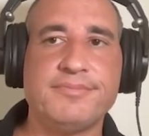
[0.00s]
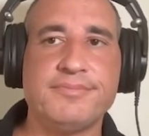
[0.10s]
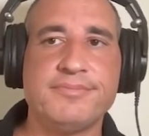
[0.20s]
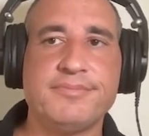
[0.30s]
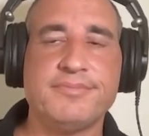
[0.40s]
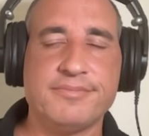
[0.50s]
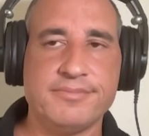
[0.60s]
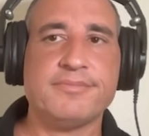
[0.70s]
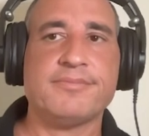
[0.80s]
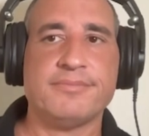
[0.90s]

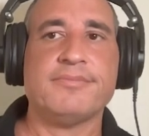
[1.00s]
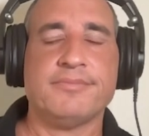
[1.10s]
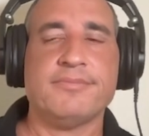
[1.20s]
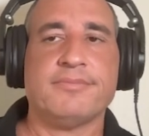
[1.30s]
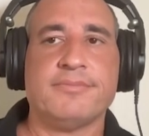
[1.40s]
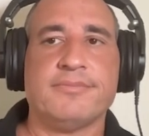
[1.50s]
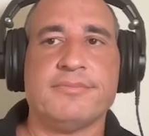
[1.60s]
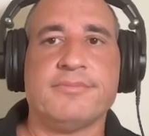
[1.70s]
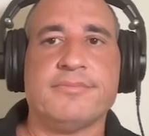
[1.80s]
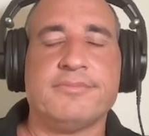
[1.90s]

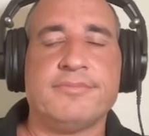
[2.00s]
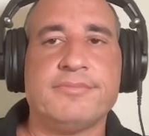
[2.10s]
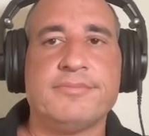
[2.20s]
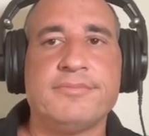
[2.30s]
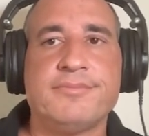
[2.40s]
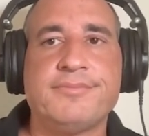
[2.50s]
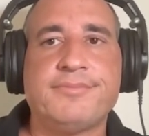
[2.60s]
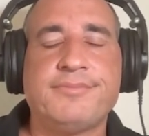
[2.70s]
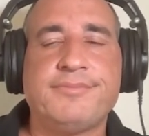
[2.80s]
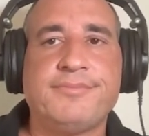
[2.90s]

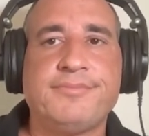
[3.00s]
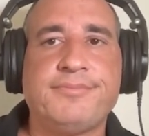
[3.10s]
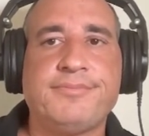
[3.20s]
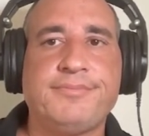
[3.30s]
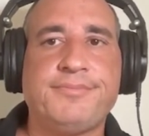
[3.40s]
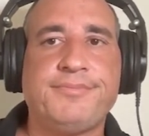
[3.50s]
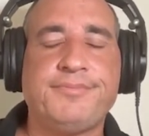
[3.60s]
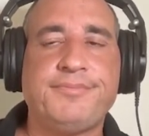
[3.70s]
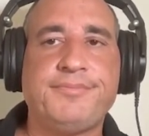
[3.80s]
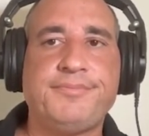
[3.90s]

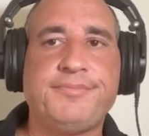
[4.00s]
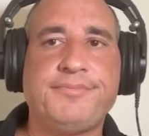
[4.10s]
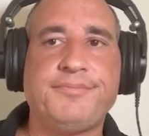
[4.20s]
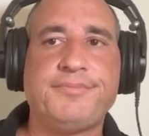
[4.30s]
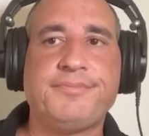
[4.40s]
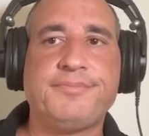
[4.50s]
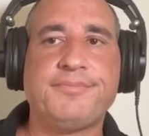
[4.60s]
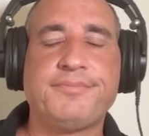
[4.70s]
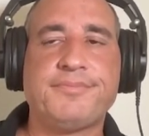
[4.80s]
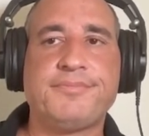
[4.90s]

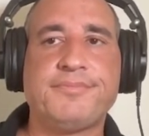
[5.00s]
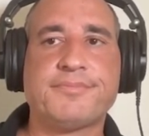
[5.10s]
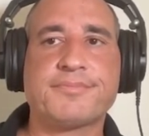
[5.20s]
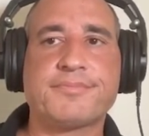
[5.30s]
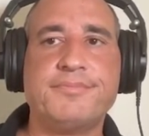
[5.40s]
This person isn't speaking.